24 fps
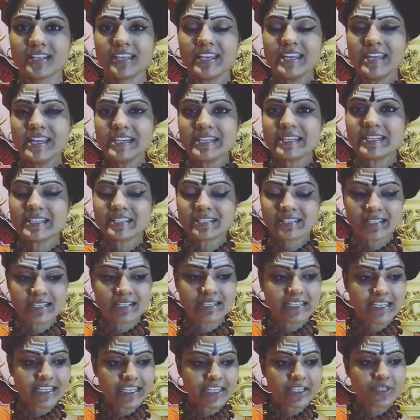It
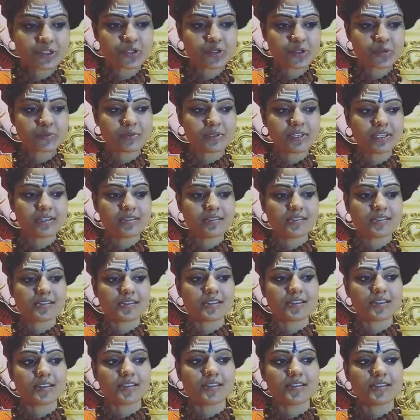doesn't need to be
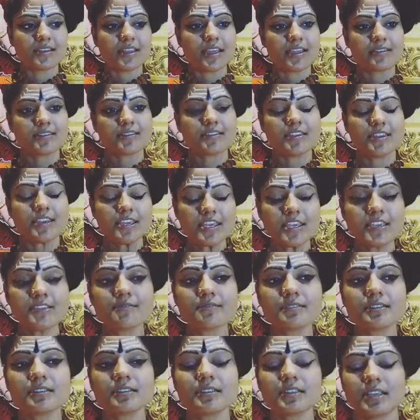like,
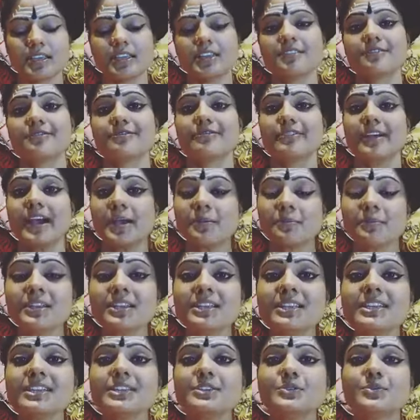even in a
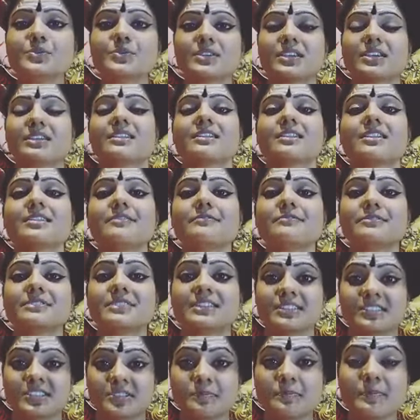family you can live the
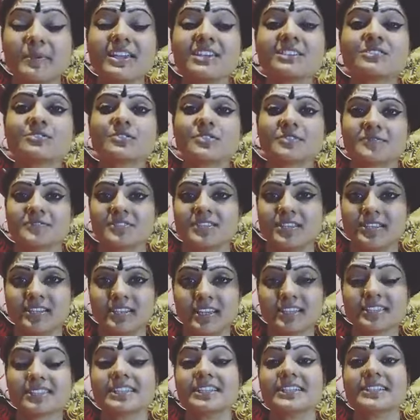space of
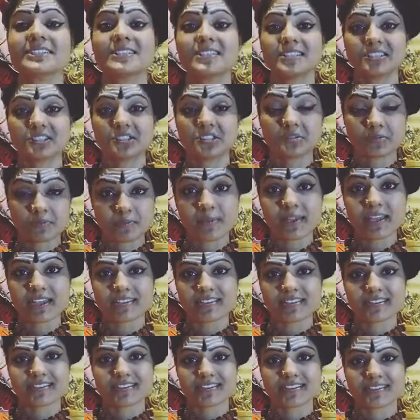sannyas. It's a
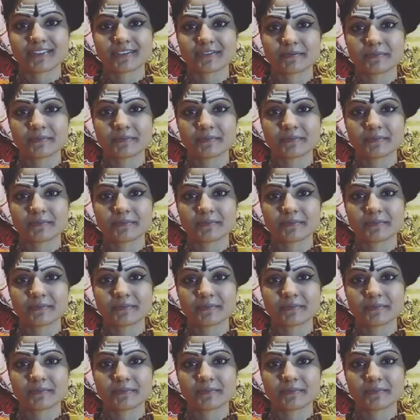space.